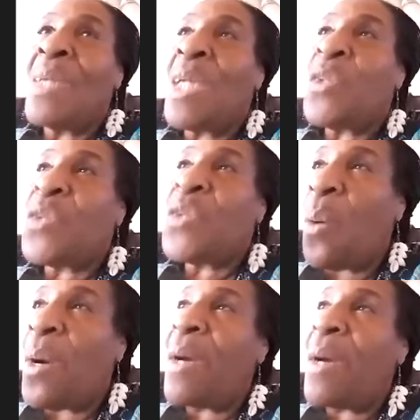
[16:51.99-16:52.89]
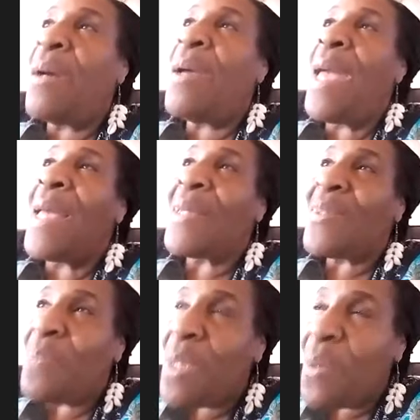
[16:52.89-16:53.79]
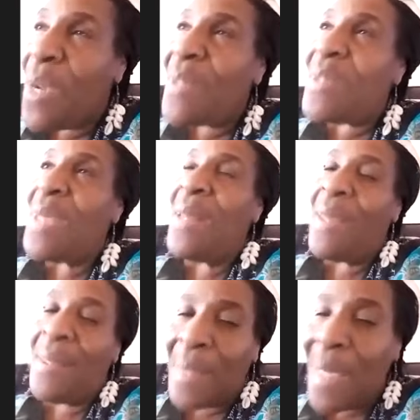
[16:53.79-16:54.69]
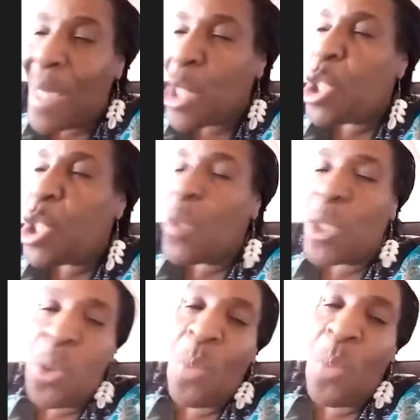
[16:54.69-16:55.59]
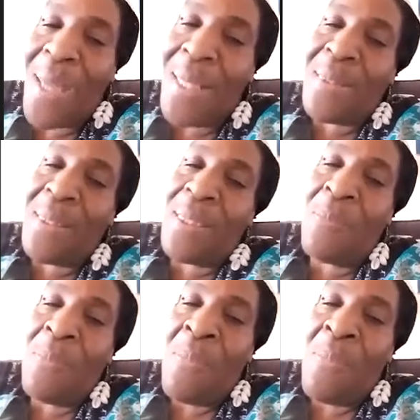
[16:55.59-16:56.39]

it's our experience and engaging with humanity